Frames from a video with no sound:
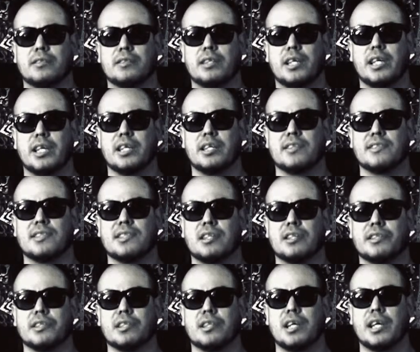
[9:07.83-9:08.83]
hey, it's an
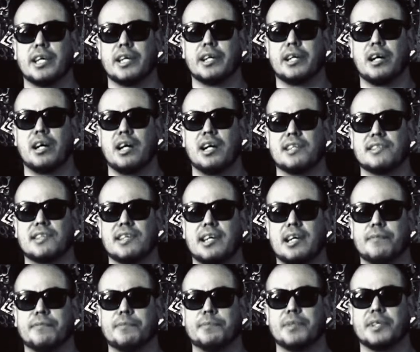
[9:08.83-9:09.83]
underlying cause I
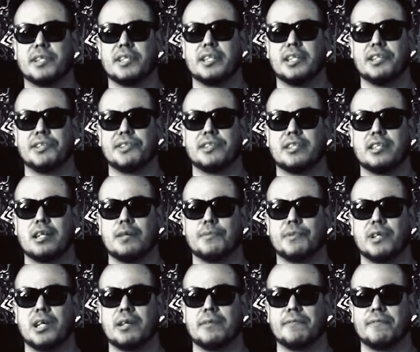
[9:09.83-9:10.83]
have from a condition that I'm
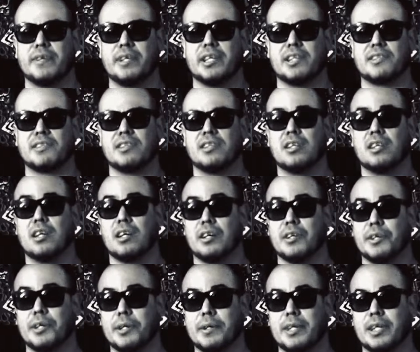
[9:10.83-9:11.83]
trying to fix
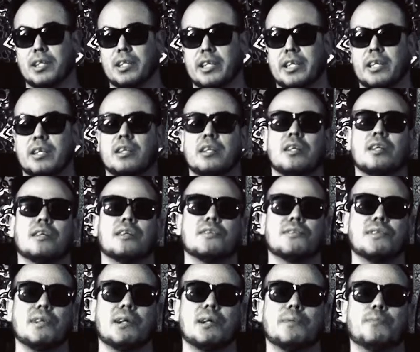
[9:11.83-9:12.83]
unknowingly.
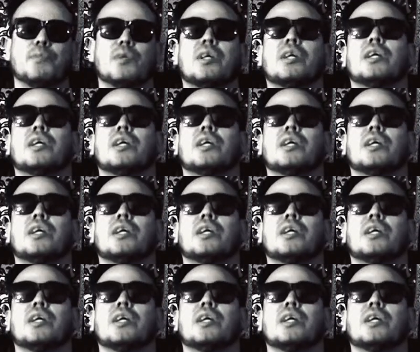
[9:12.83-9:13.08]
So,